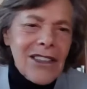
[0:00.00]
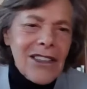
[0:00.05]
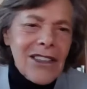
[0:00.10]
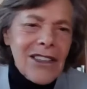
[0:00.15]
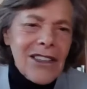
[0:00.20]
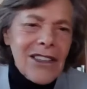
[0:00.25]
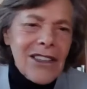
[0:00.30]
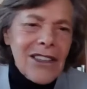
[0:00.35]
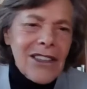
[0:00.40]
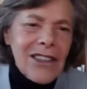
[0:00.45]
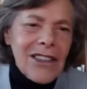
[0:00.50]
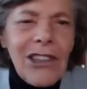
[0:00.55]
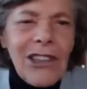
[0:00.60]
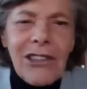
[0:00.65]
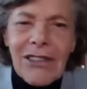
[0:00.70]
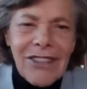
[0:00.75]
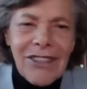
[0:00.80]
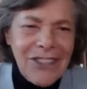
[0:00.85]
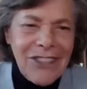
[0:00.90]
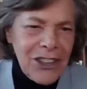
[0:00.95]
I only know you a
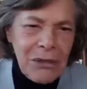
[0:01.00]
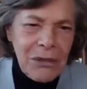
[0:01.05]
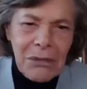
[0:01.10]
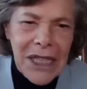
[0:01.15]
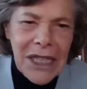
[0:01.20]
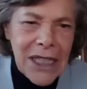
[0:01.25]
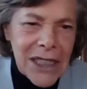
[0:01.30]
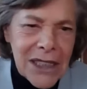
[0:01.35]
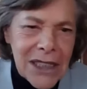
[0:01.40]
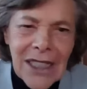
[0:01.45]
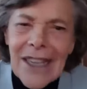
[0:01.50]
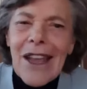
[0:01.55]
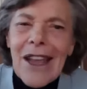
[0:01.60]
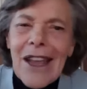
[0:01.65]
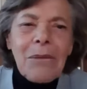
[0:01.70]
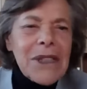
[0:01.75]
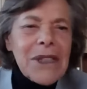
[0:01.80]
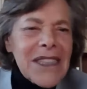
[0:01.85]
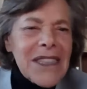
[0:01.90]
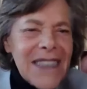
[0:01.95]
few minutes,
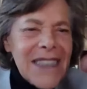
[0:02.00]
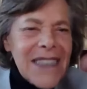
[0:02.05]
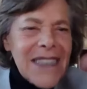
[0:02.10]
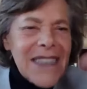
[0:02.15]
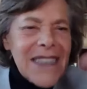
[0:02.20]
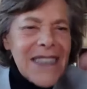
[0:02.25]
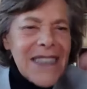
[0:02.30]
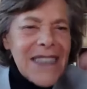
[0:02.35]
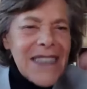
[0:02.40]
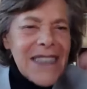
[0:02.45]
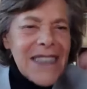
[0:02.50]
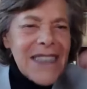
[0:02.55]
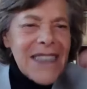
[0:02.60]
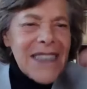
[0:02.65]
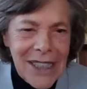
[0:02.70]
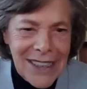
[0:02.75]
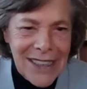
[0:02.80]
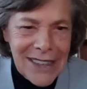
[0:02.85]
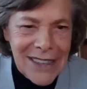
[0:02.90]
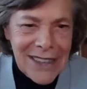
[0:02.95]
but that's, you're so
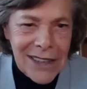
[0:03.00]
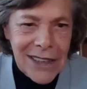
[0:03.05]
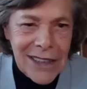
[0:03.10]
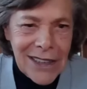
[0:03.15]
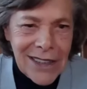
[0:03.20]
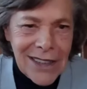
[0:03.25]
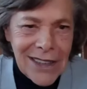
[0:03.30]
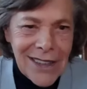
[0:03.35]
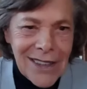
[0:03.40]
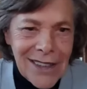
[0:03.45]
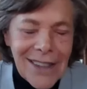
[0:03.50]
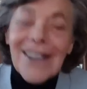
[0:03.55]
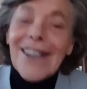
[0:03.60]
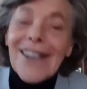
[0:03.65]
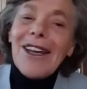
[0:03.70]
inconsistent.